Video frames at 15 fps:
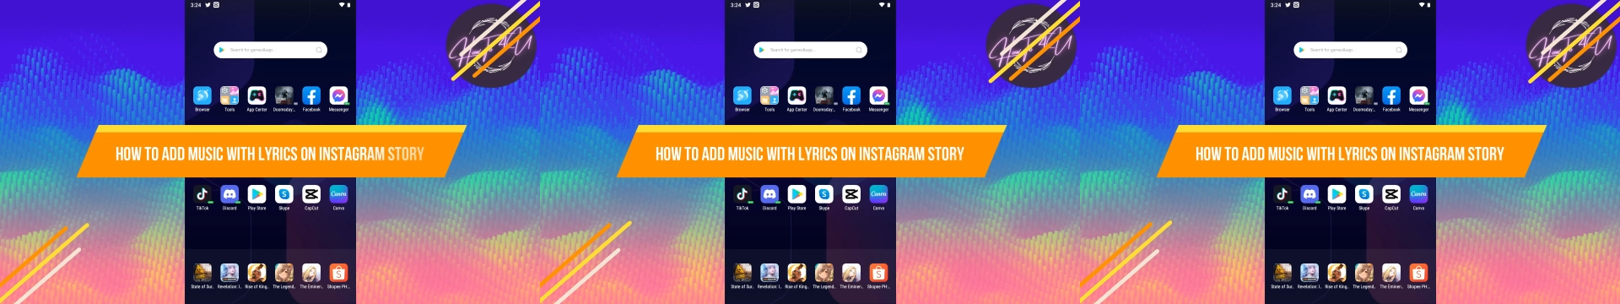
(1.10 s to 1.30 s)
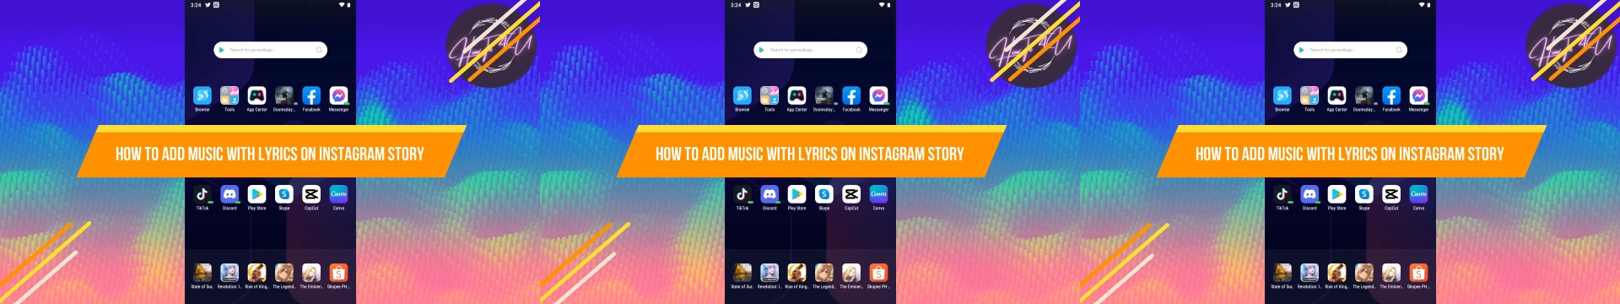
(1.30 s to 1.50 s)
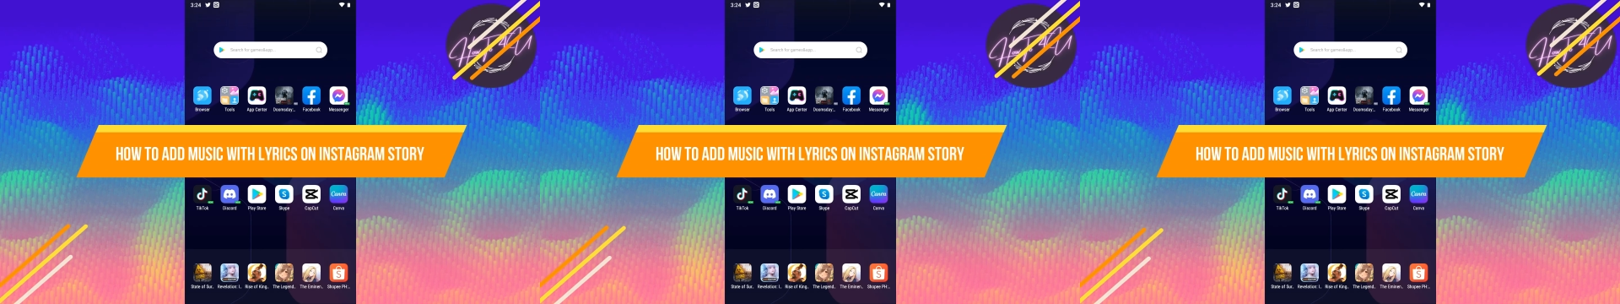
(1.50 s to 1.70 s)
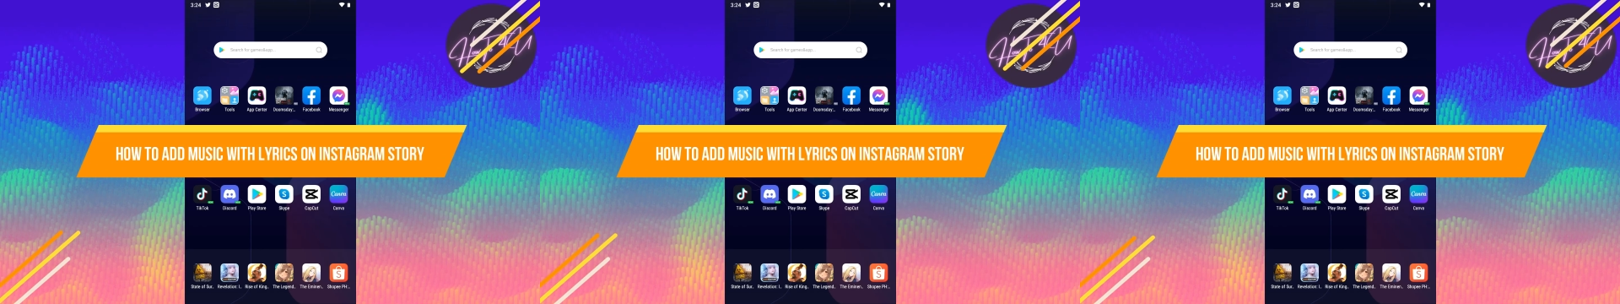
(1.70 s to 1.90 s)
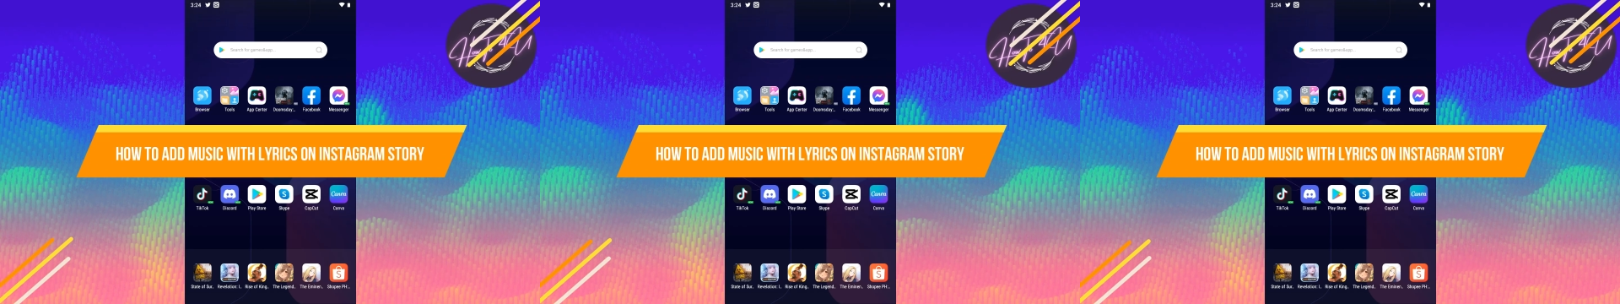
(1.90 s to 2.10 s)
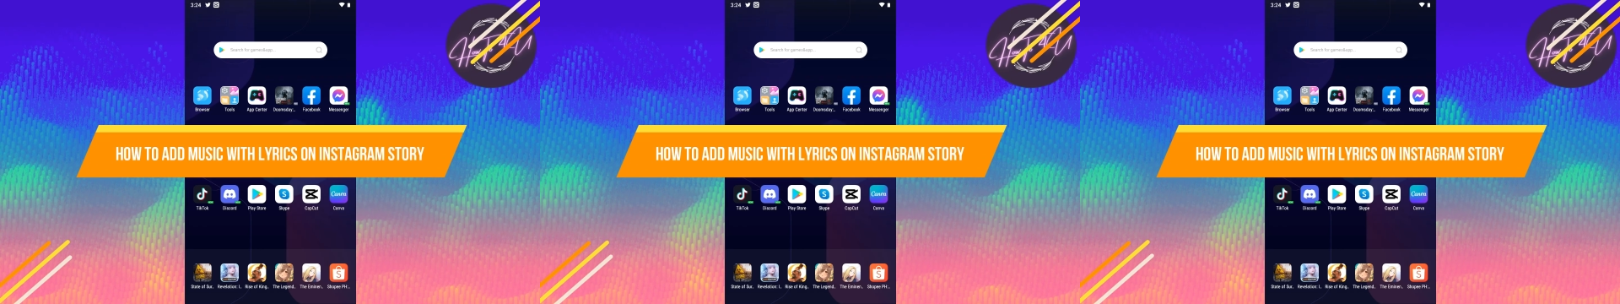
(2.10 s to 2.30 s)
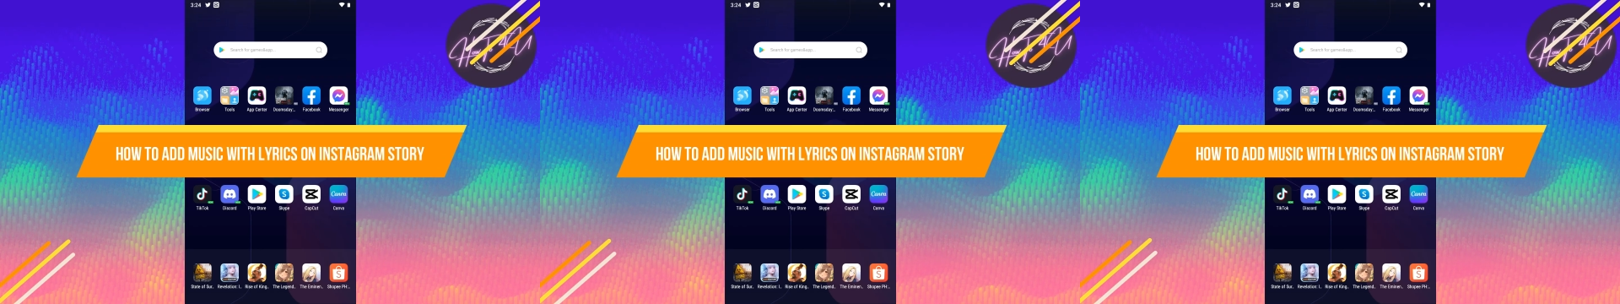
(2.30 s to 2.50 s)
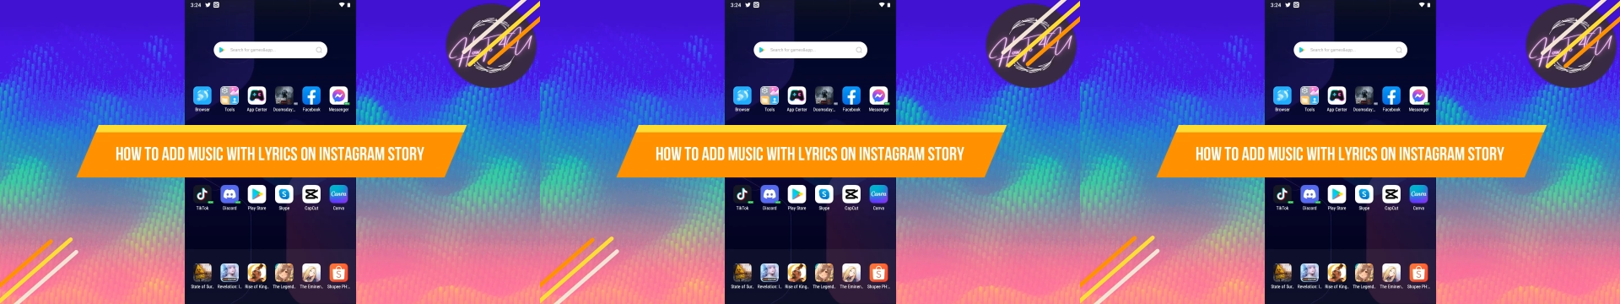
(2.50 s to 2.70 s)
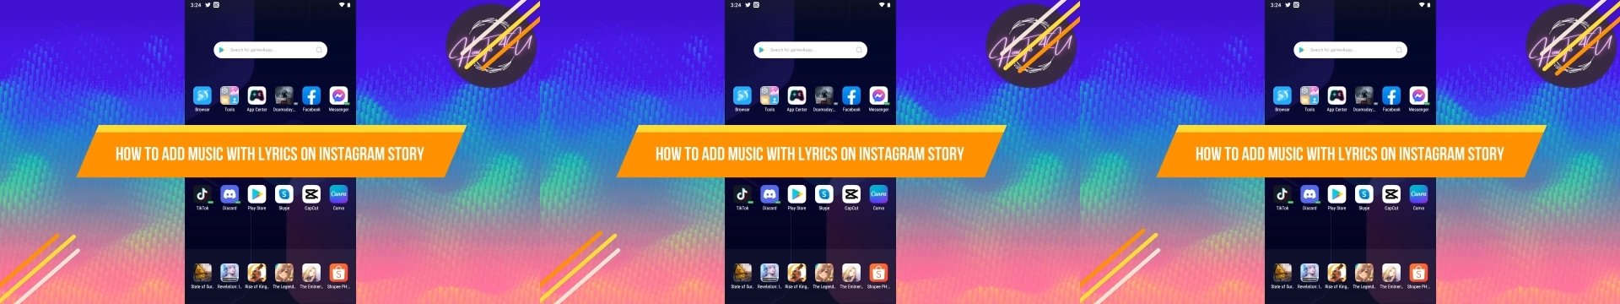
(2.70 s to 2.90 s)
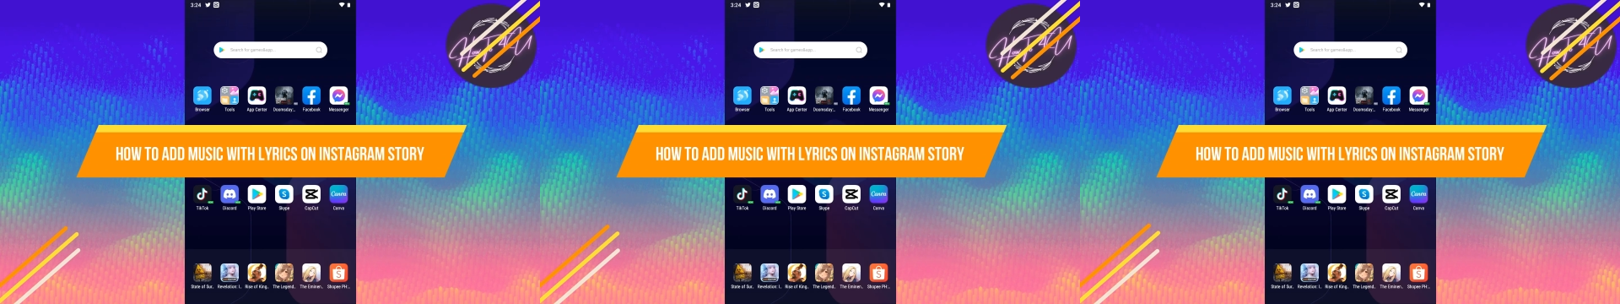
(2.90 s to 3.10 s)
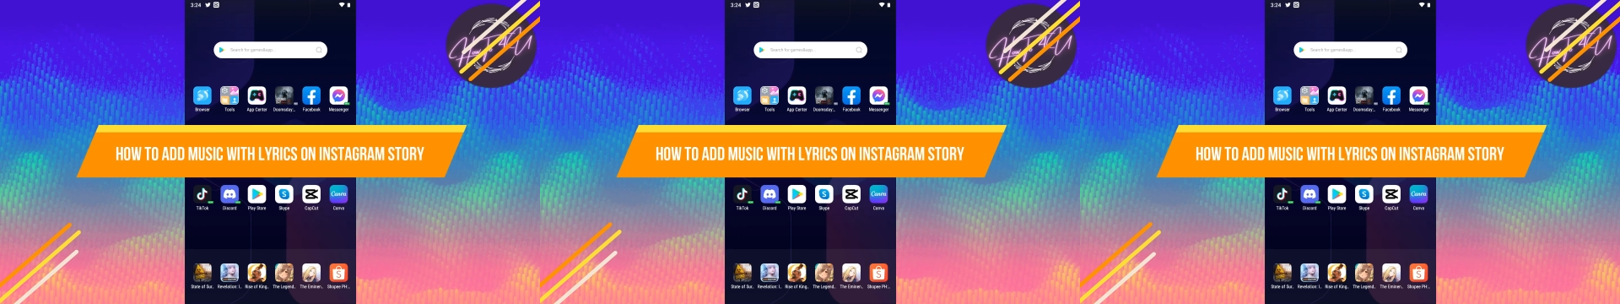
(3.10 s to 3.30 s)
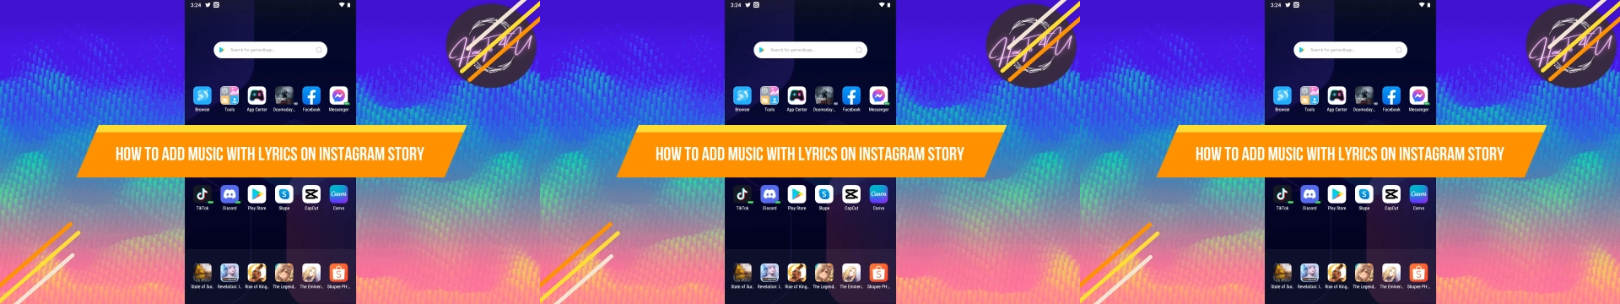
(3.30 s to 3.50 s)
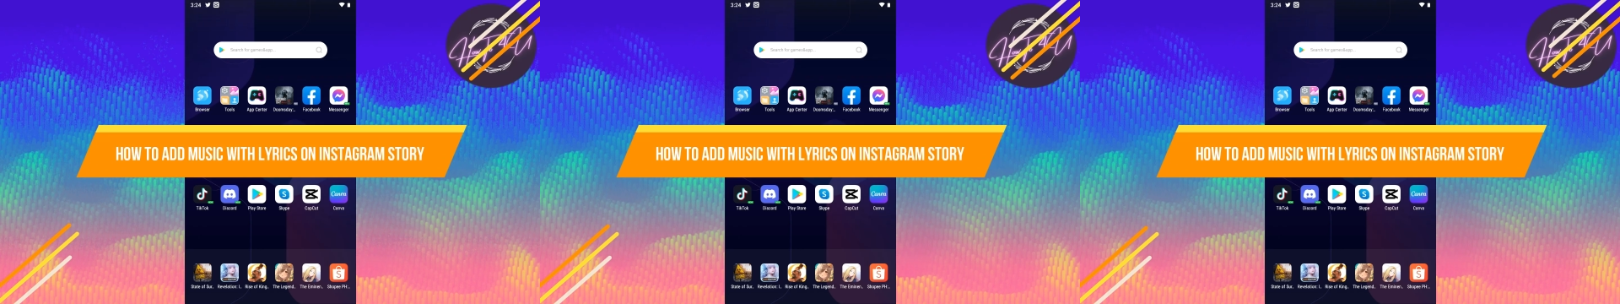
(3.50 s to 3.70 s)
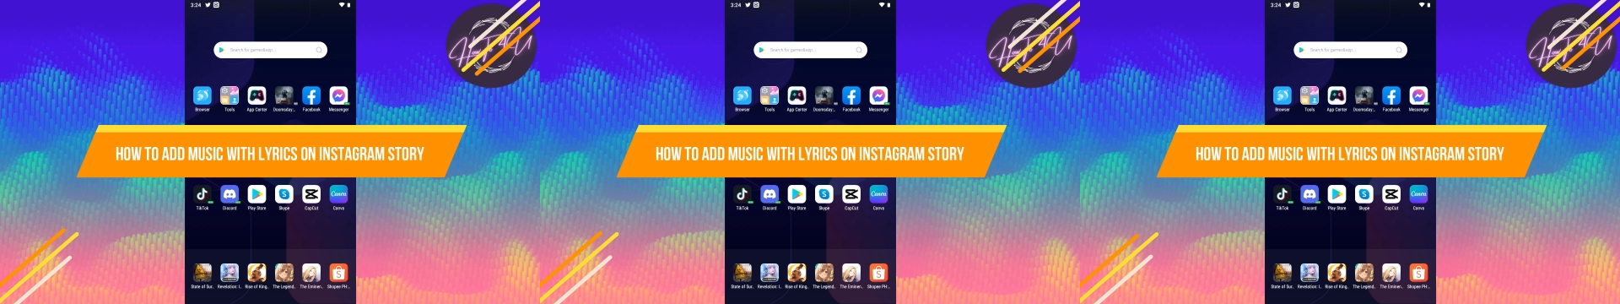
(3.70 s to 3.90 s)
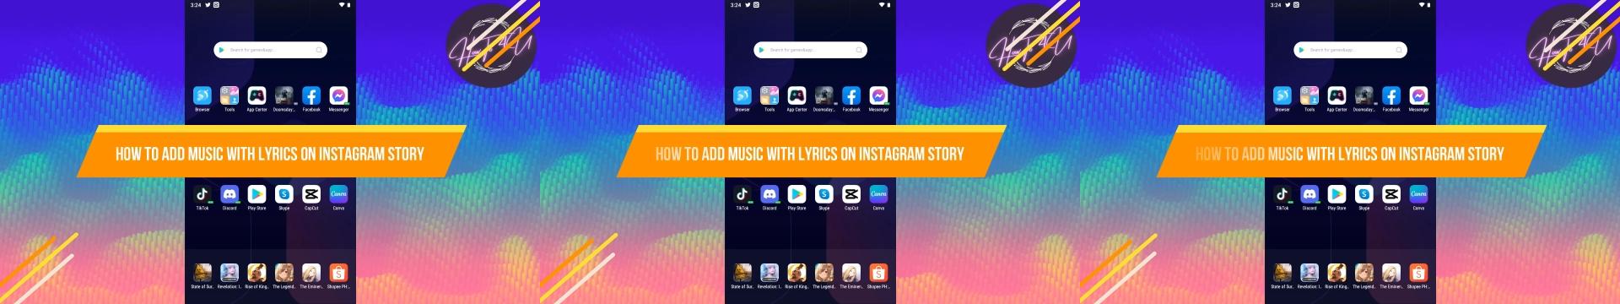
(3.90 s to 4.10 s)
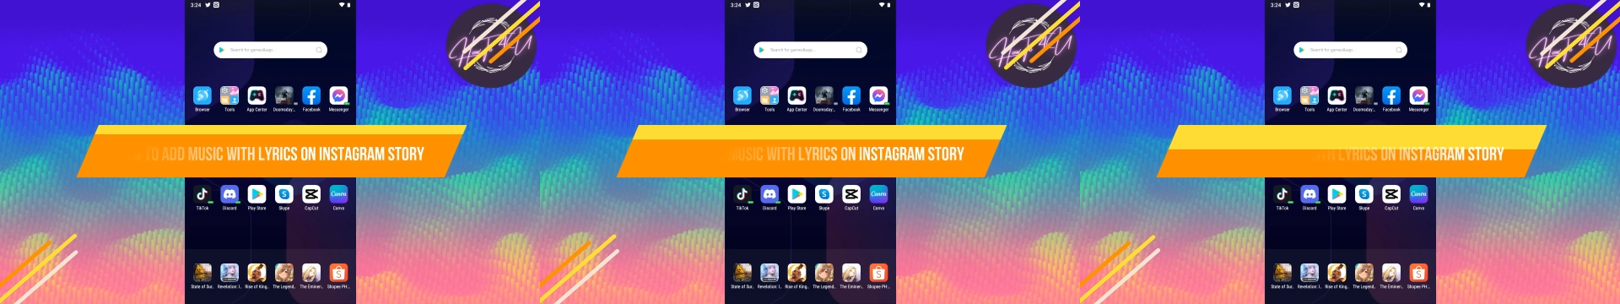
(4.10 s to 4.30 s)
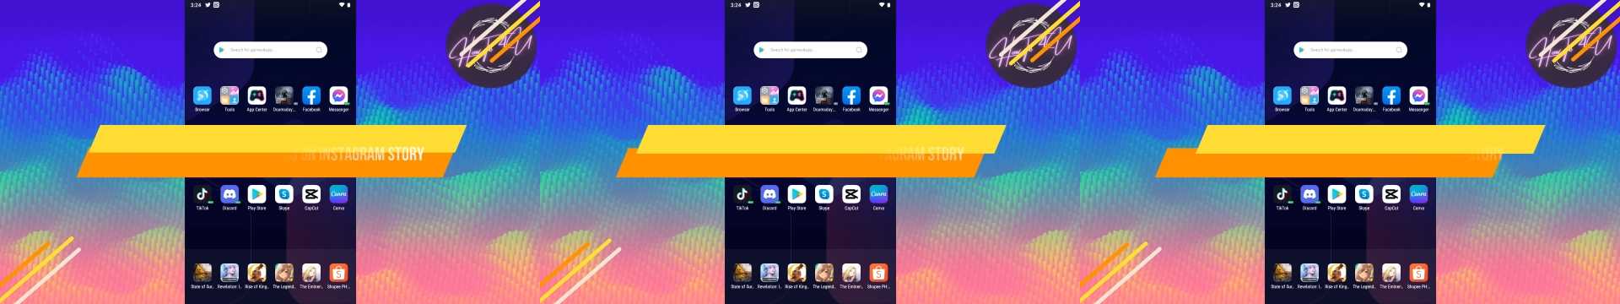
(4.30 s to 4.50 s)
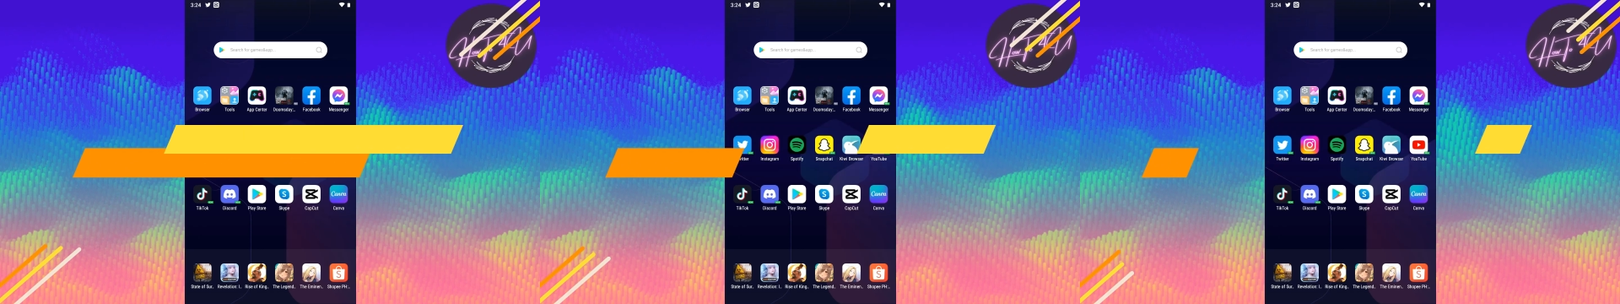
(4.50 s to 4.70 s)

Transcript: [unreadable: no face in view]